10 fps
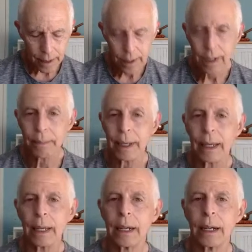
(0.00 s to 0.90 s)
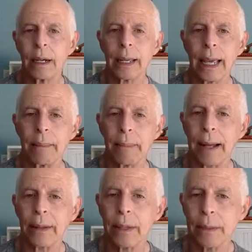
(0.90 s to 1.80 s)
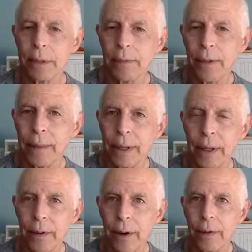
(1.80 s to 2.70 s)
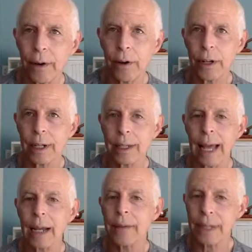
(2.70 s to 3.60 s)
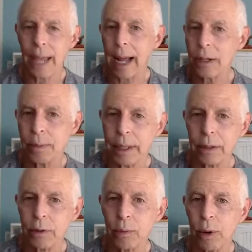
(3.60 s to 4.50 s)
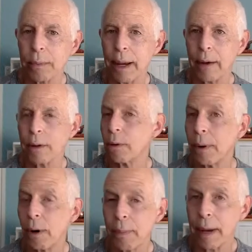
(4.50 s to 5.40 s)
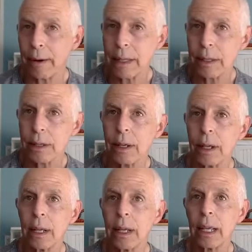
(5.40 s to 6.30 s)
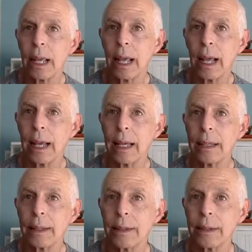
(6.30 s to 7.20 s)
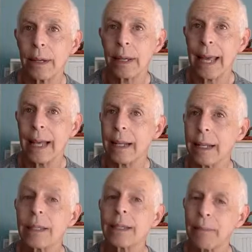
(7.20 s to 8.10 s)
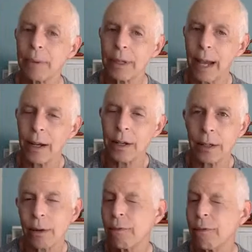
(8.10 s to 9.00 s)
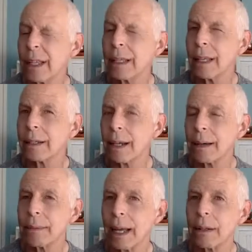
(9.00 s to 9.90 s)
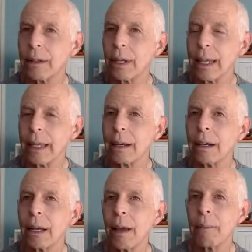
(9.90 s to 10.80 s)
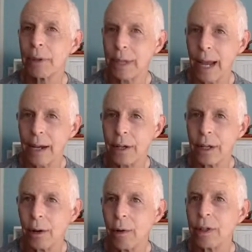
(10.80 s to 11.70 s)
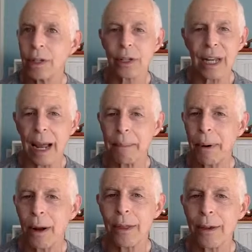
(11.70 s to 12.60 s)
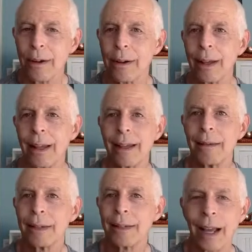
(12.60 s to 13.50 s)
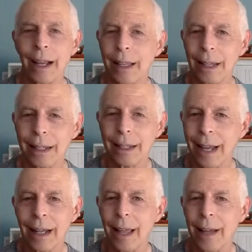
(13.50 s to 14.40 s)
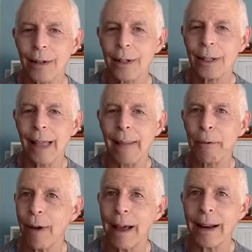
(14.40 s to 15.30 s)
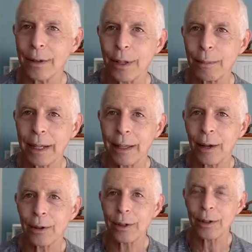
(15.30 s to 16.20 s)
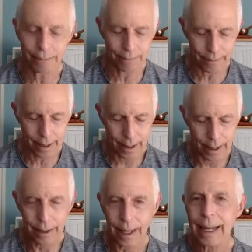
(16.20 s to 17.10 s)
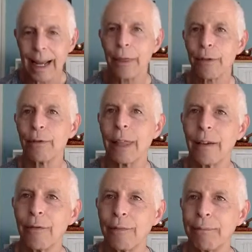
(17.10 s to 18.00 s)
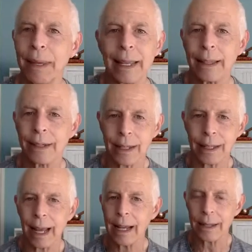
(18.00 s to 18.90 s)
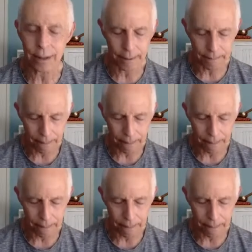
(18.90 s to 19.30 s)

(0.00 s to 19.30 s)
There can be, again, back to the family of origin, a lack of attachment to one parent or both parents. And again, it's that protection. So it really does come down to either protection or it's just not part of their psychological apparatus to be close. They got through life being disengaged.